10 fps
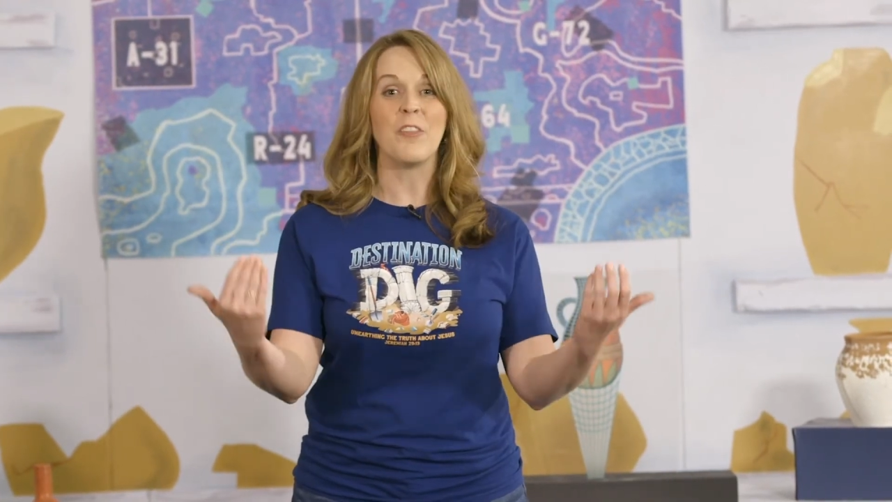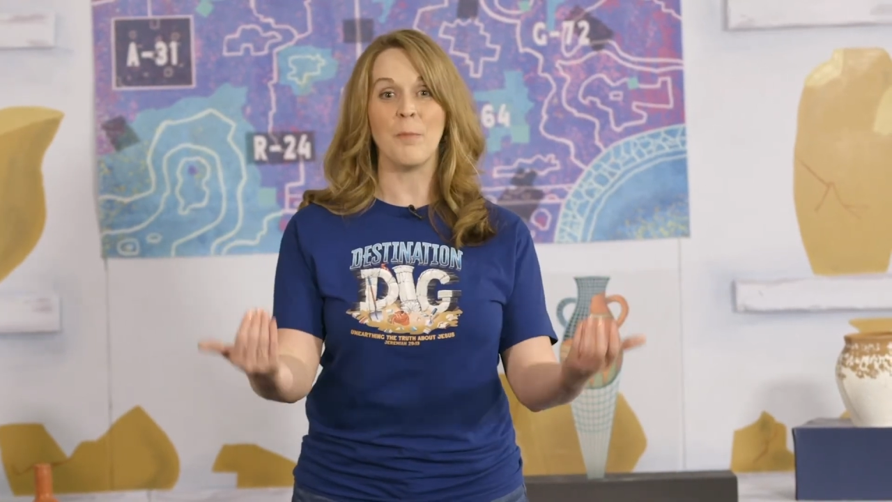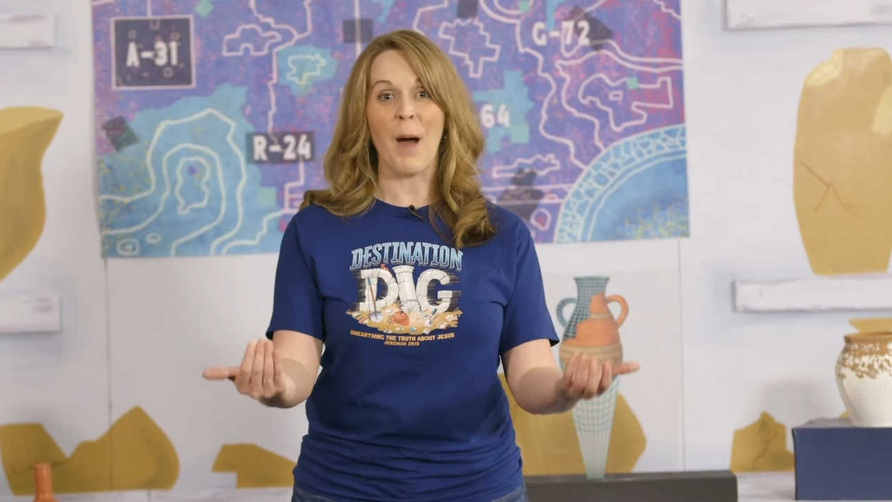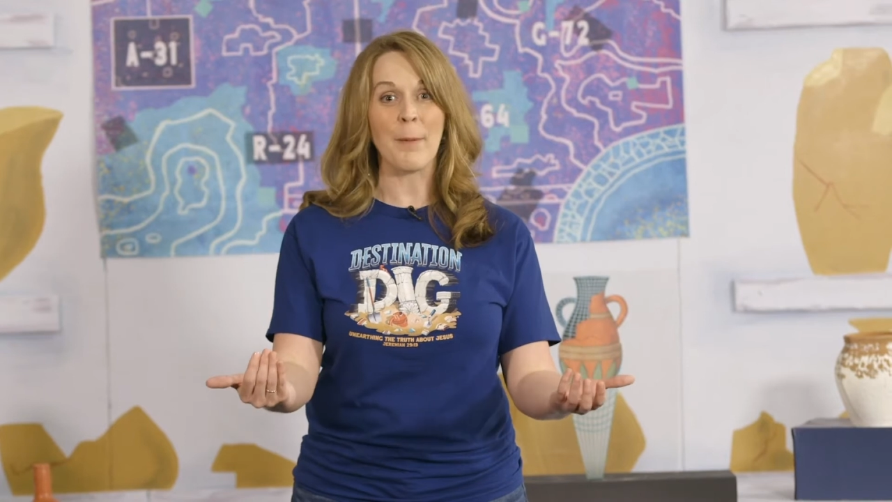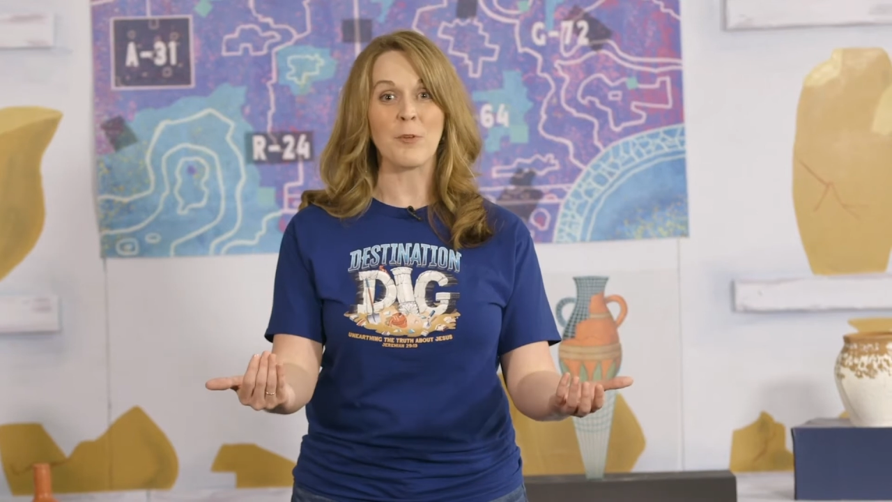
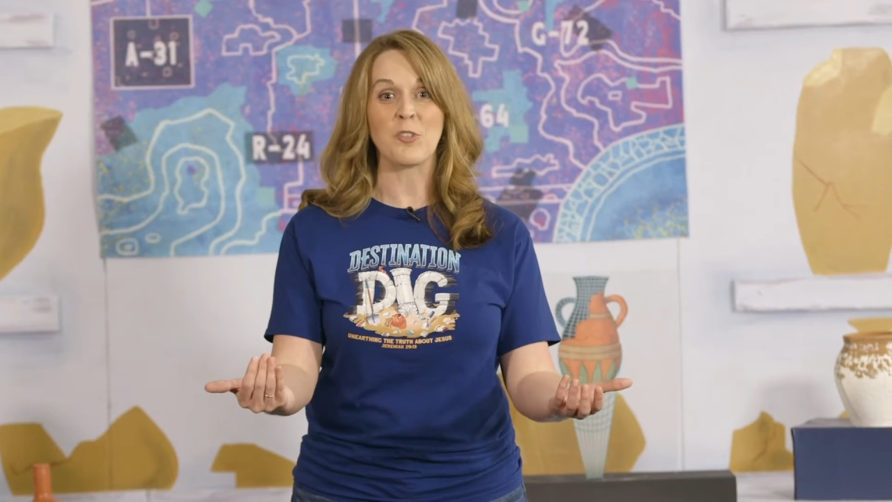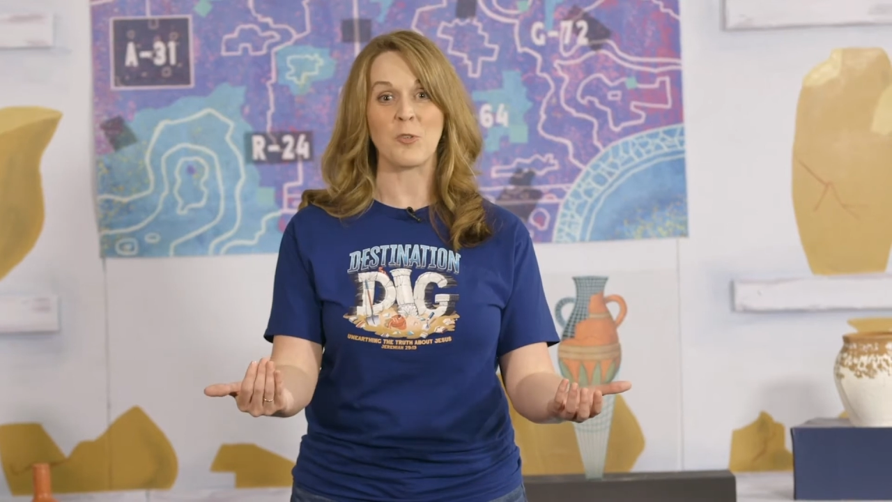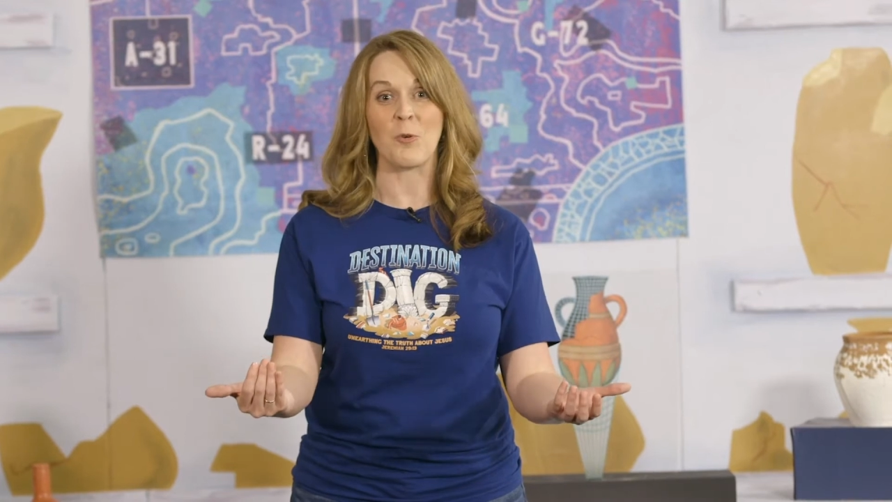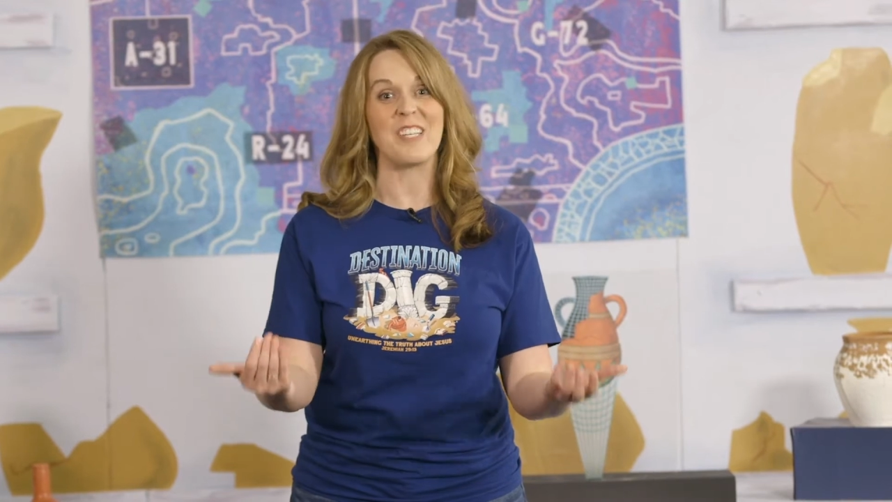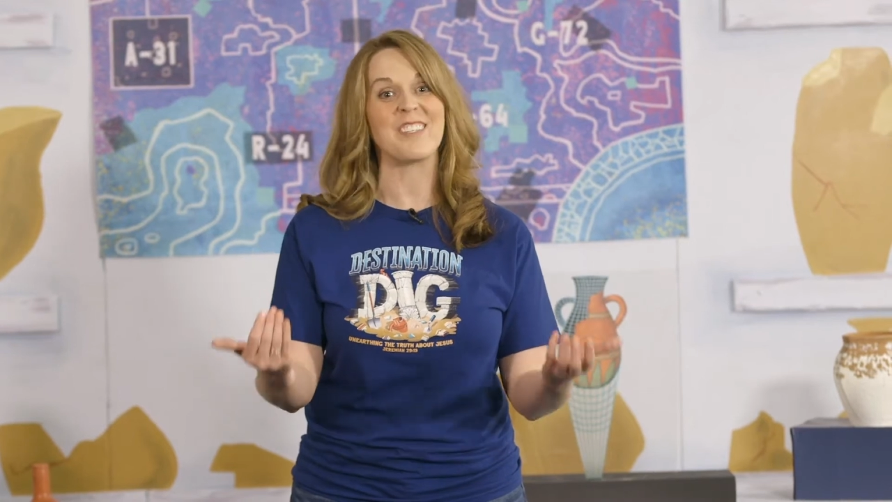the Bible
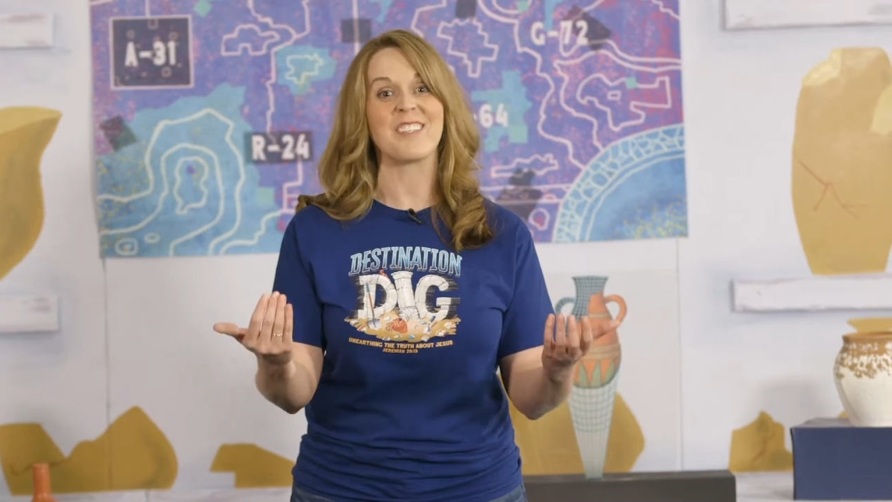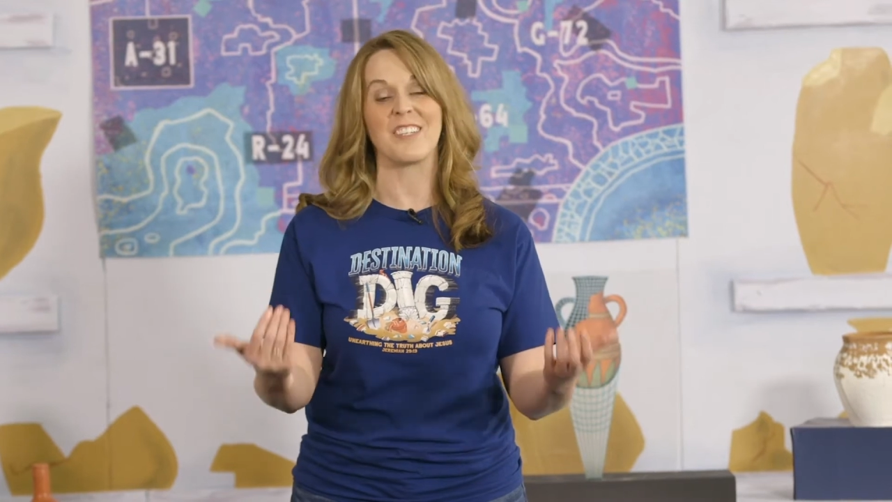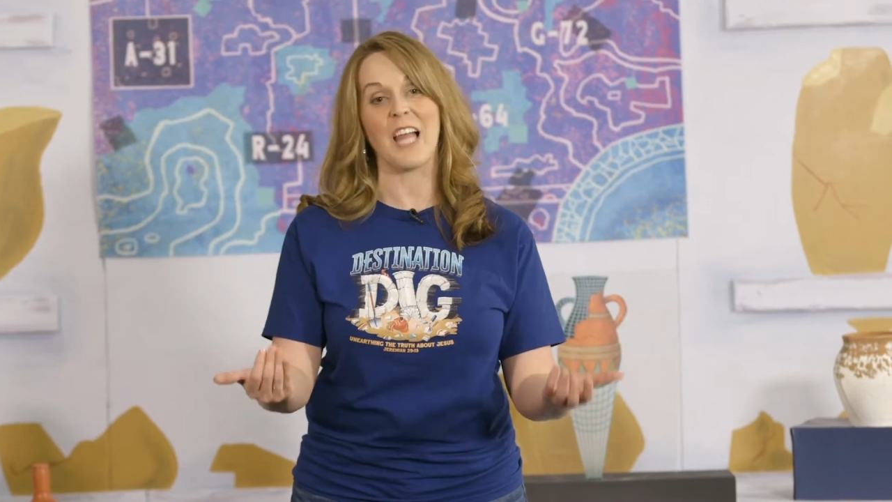stories to